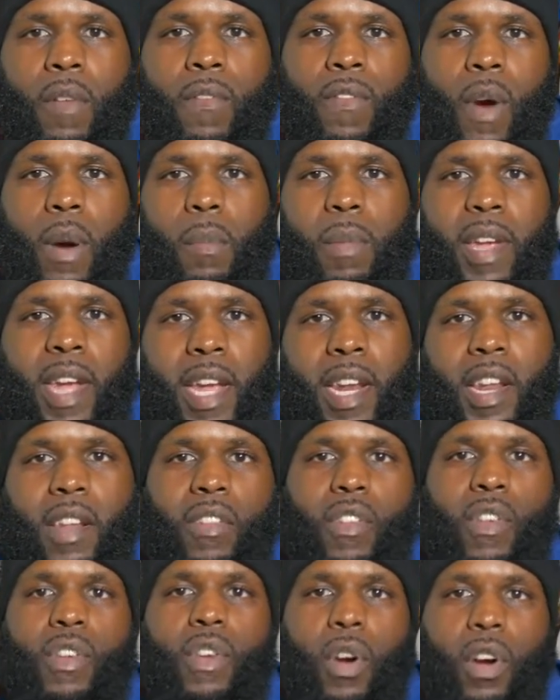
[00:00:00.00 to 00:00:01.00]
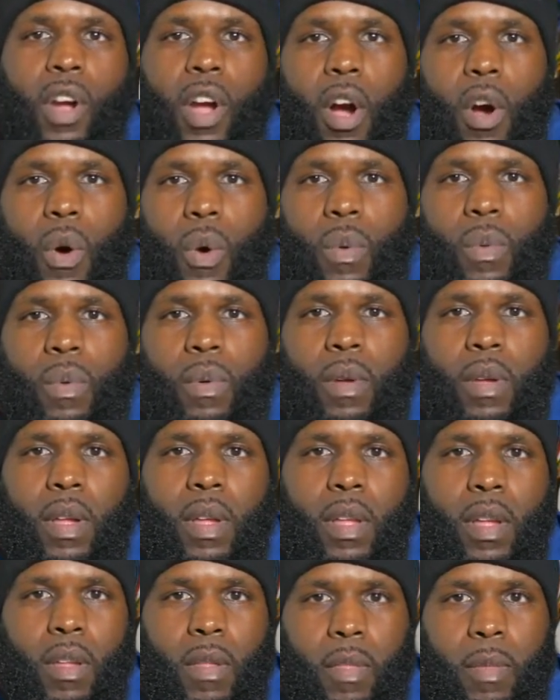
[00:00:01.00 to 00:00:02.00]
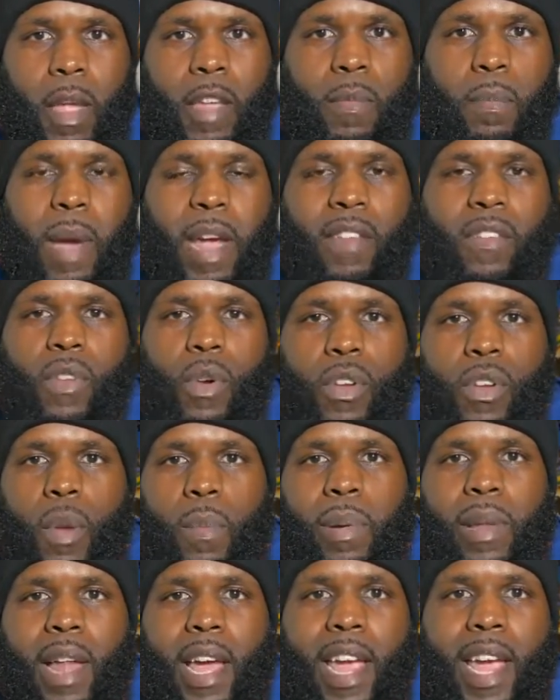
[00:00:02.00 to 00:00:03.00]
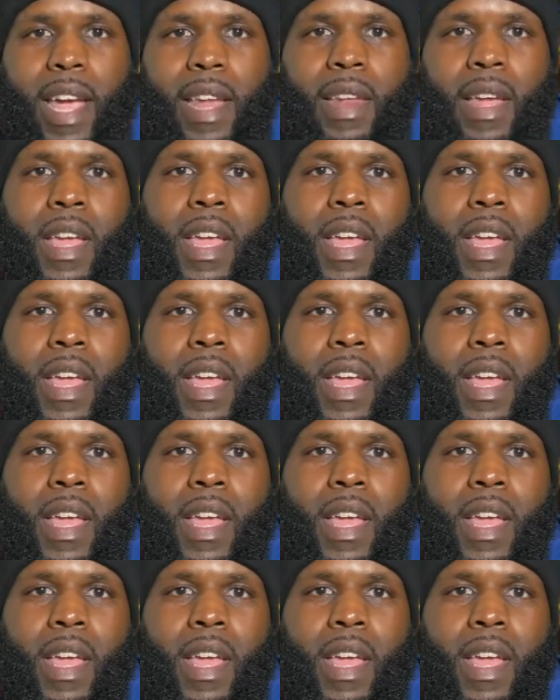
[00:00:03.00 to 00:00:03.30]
from getting to your goal that's based on your plan?